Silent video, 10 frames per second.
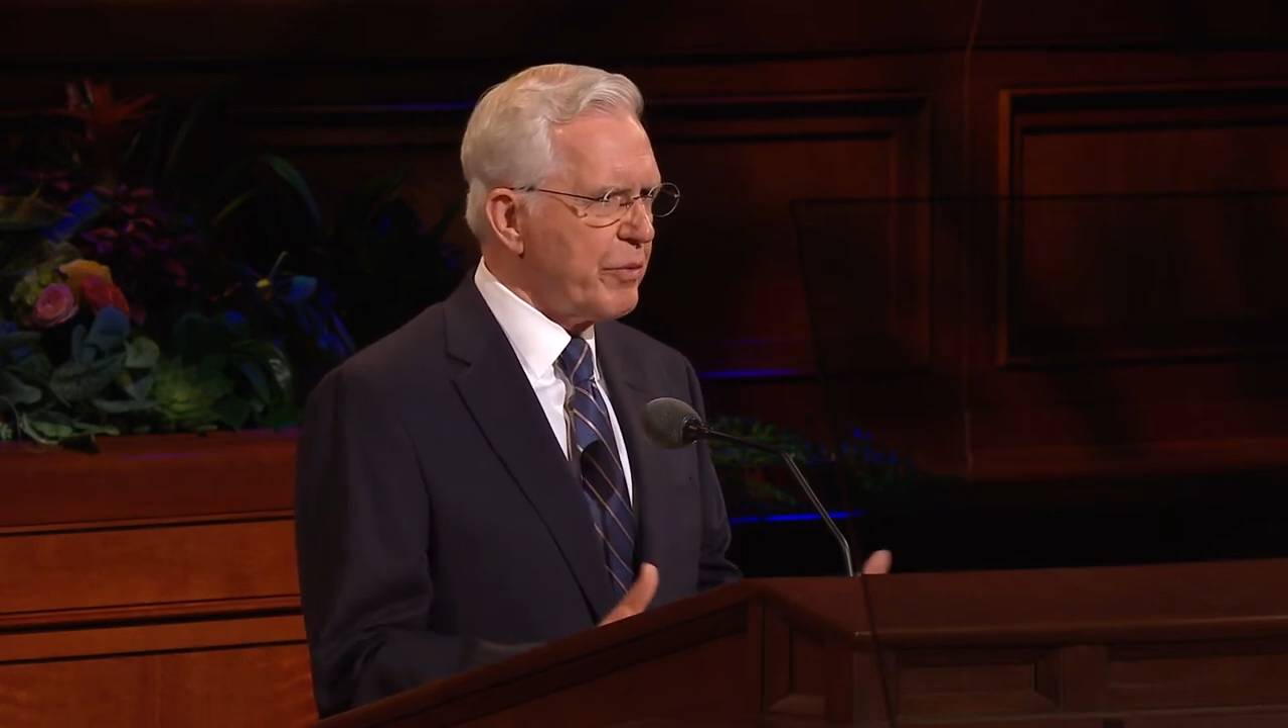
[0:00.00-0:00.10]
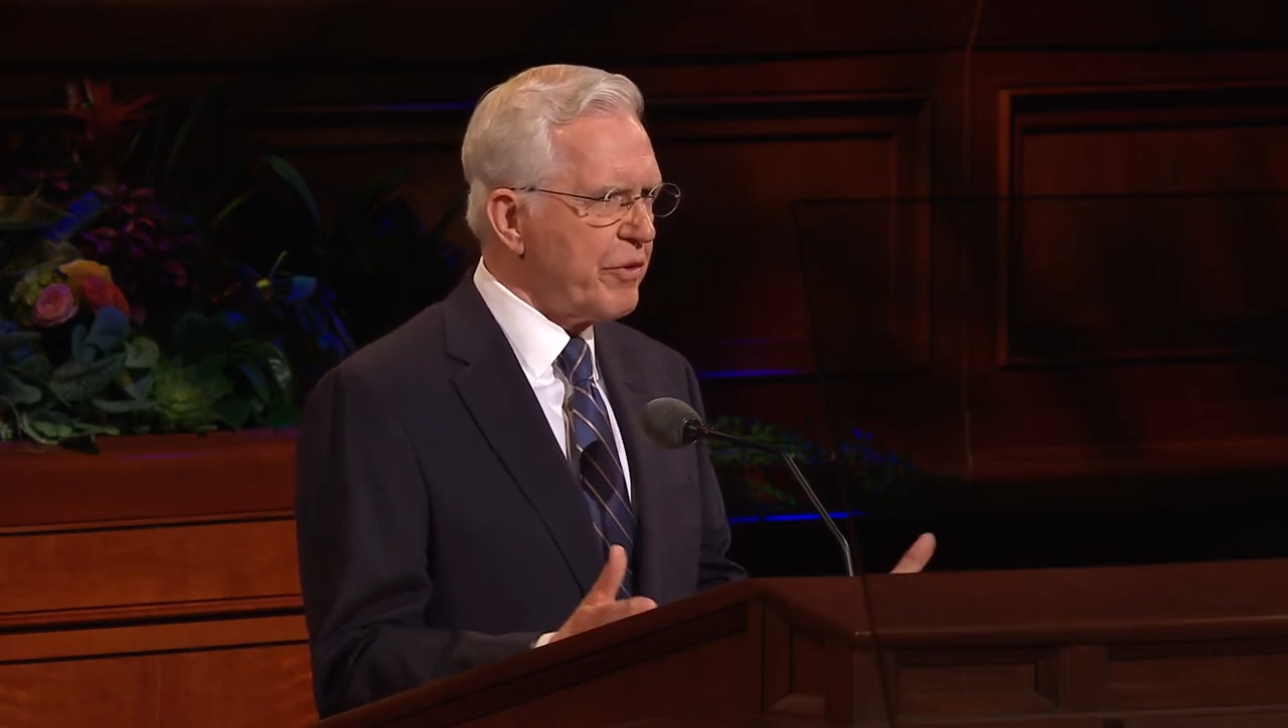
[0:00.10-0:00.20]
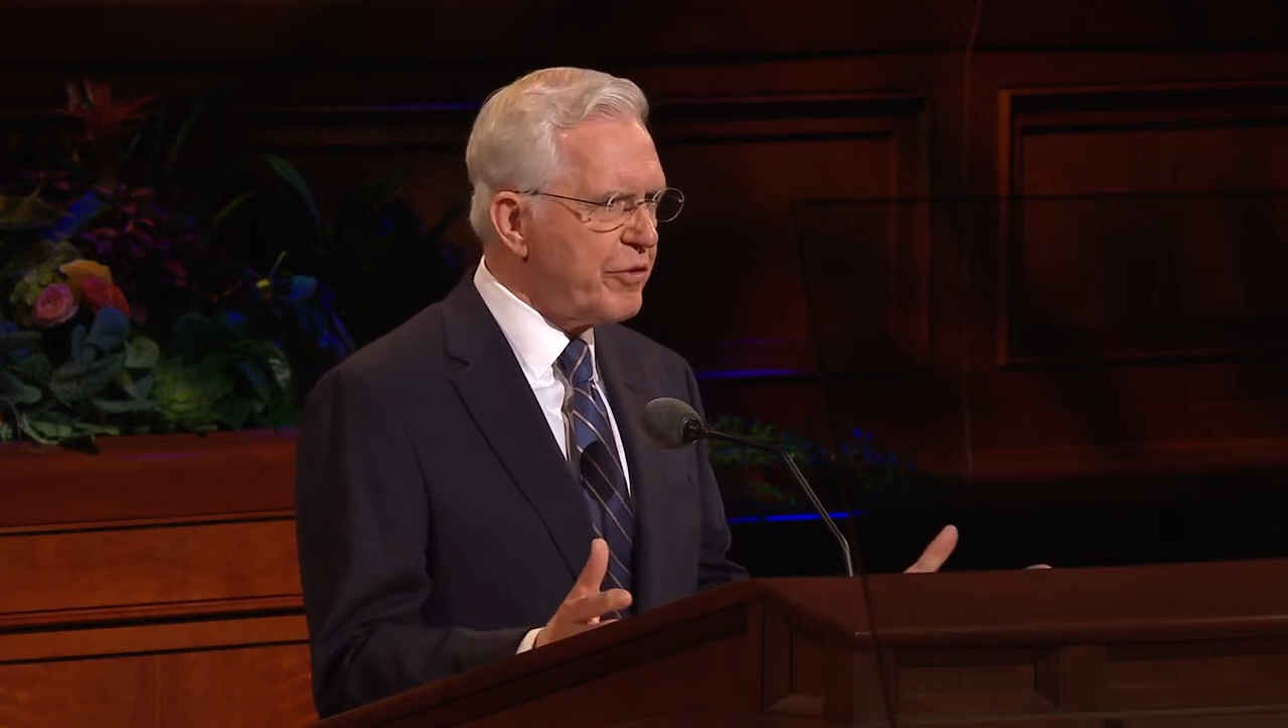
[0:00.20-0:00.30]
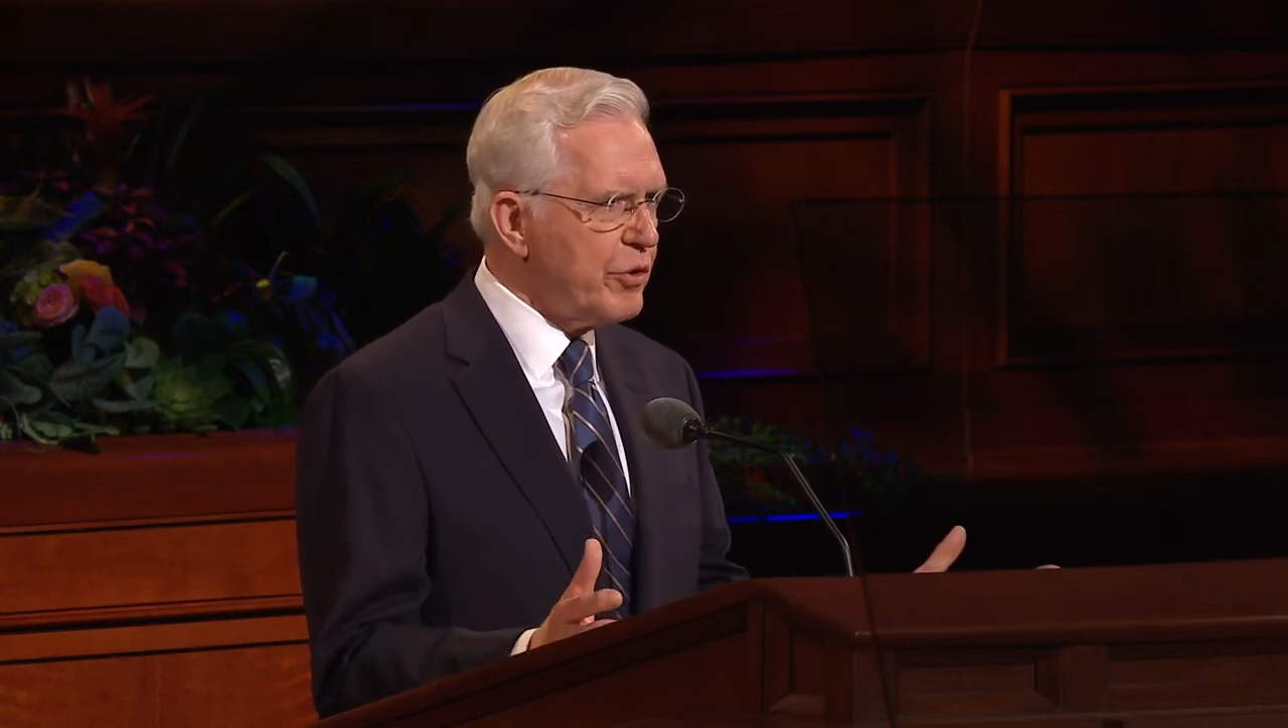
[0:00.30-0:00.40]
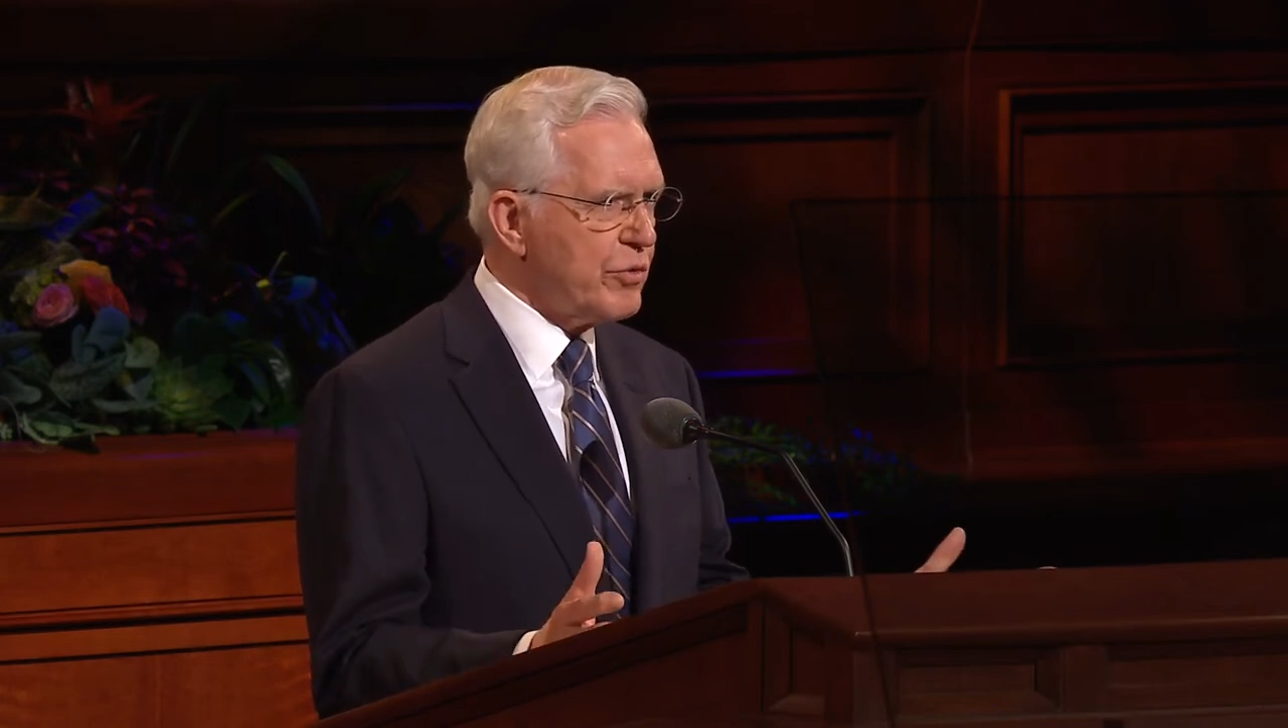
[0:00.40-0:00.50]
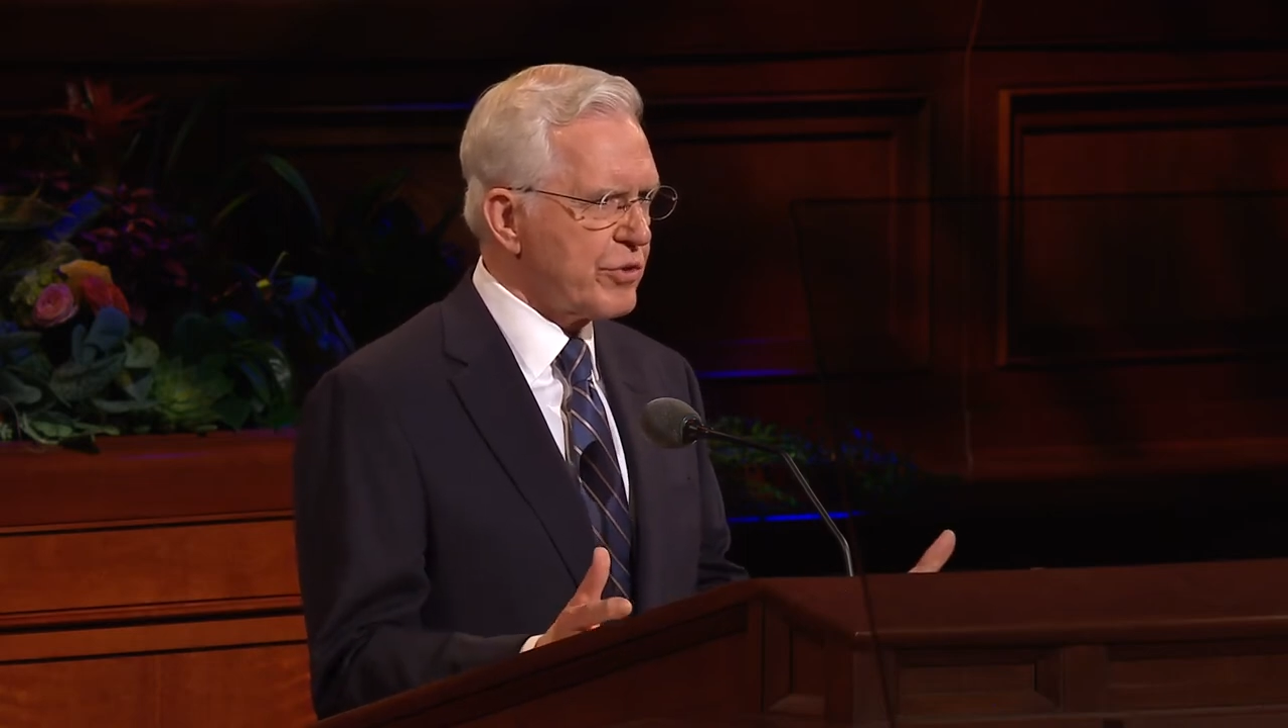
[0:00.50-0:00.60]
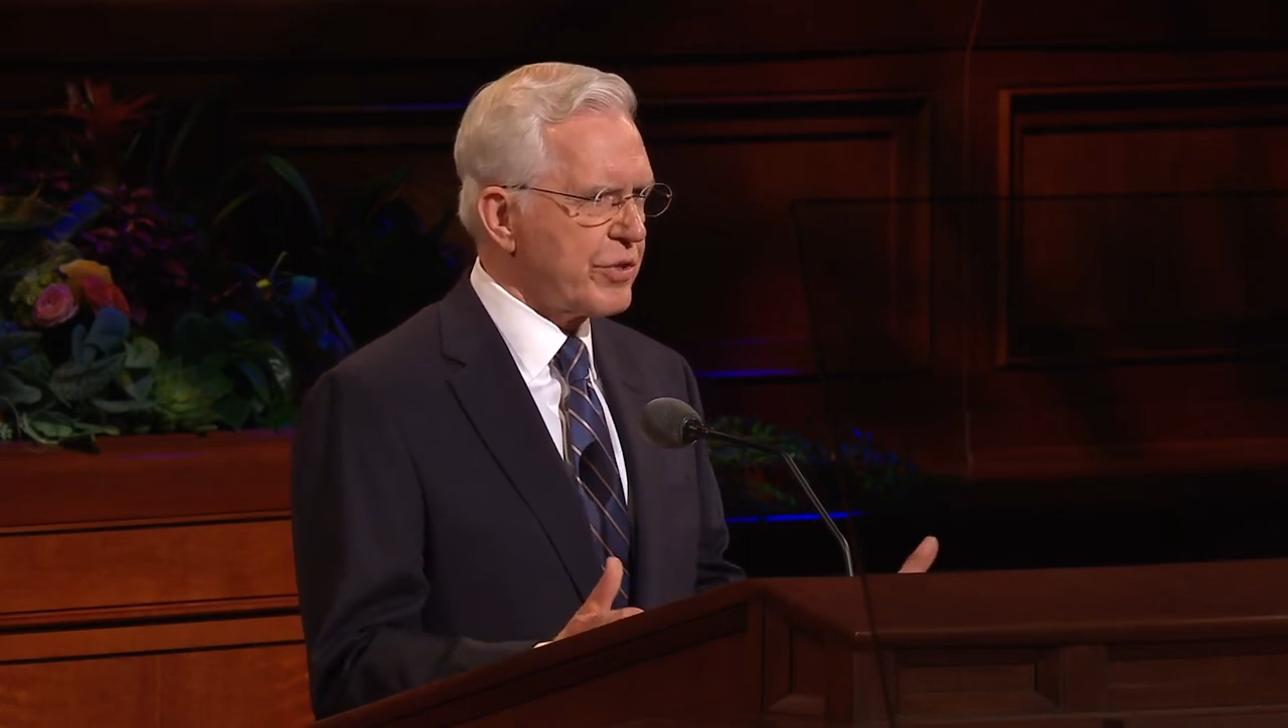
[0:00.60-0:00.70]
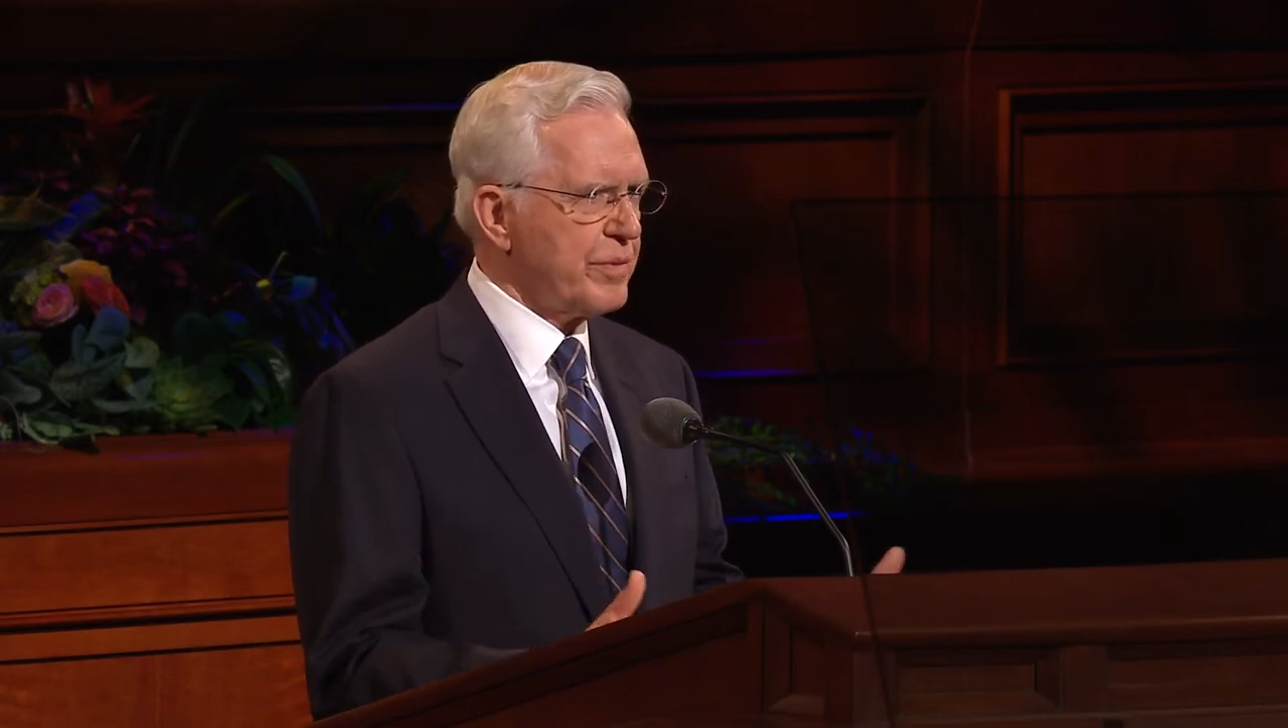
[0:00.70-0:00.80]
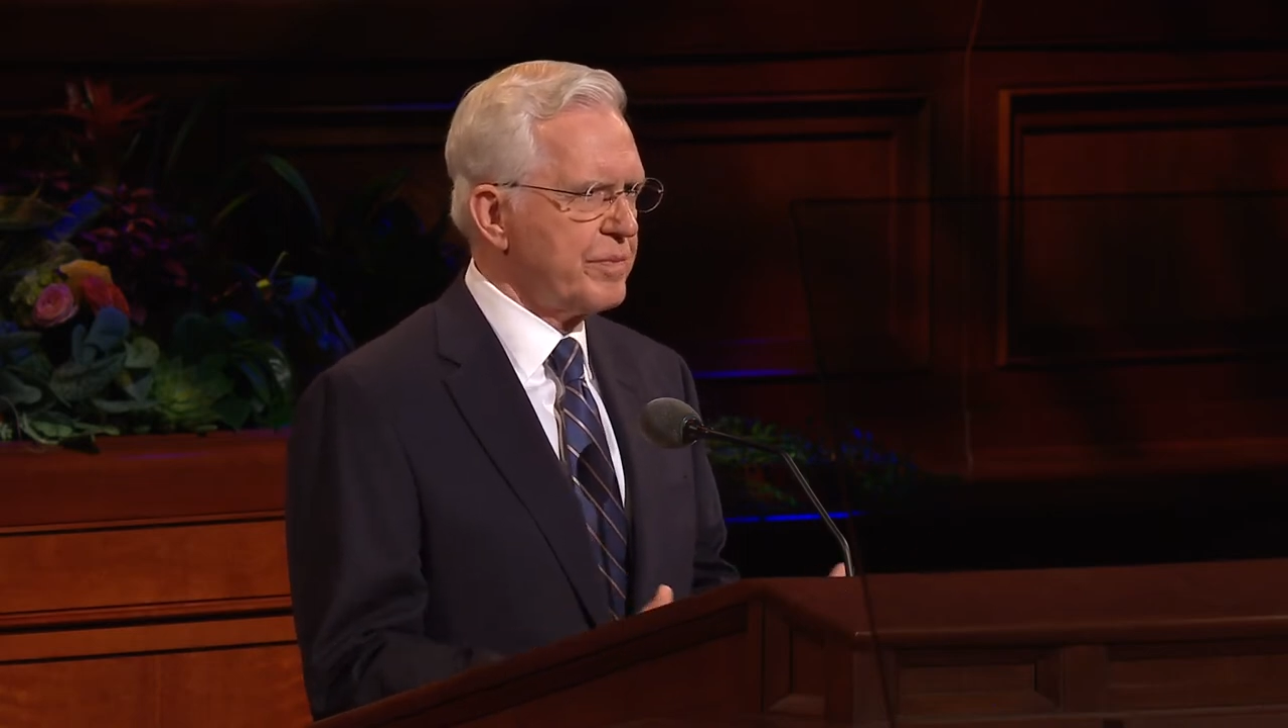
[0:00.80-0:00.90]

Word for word: refused.